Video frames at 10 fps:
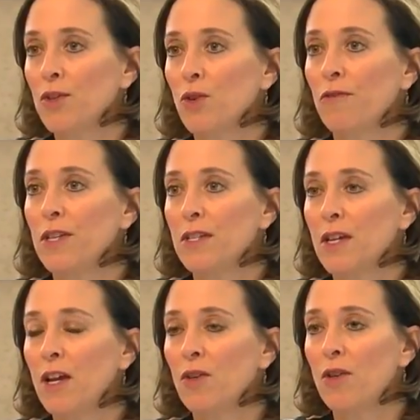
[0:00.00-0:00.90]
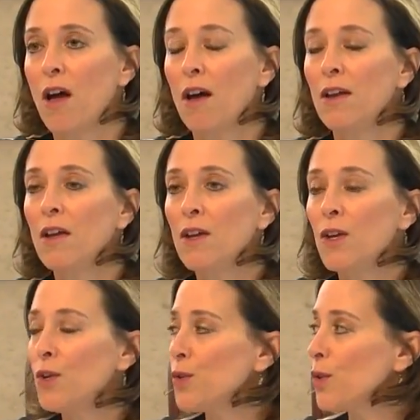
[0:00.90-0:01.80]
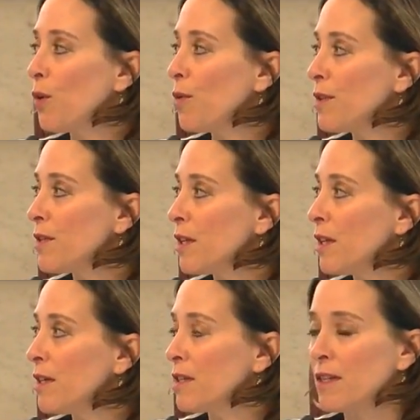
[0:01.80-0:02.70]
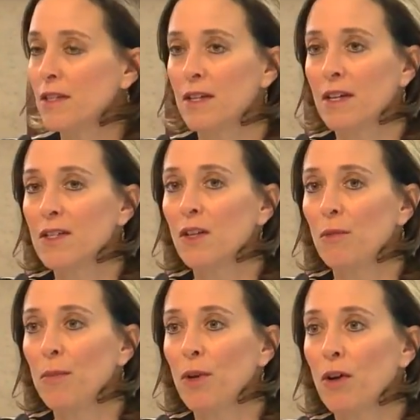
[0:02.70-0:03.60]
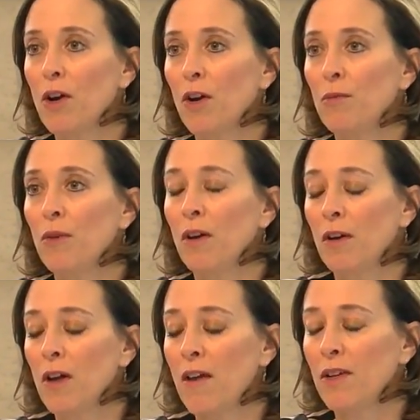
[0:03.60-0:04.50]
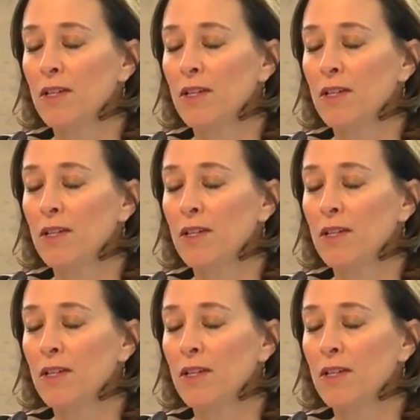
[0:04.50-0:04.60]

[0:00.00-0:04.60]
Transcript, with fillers: sure if he's staying or not, so the city is at a standstill and people are hard are having a